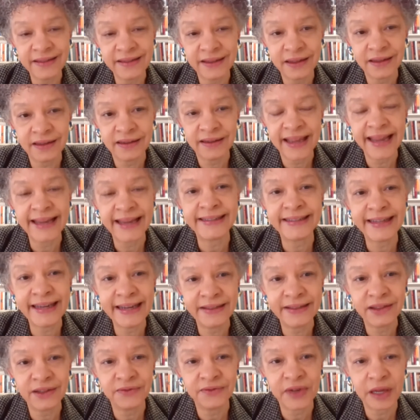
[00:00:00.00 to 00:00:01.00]
the
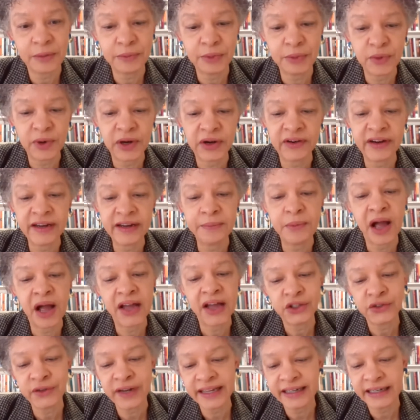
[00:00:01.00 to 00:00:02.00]
18th of February,
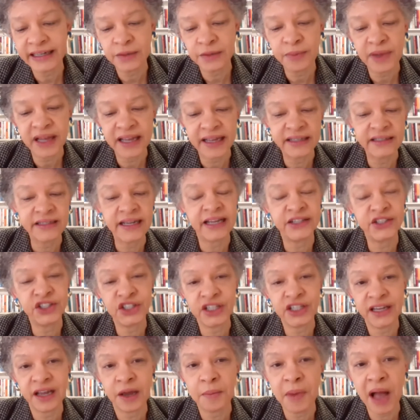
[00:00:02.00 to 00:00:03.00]
moderated by
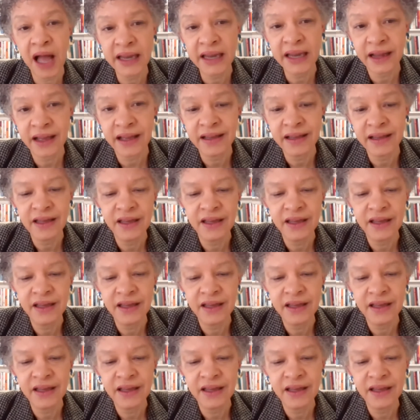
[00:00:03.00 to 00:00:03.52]
Tachi Yamada,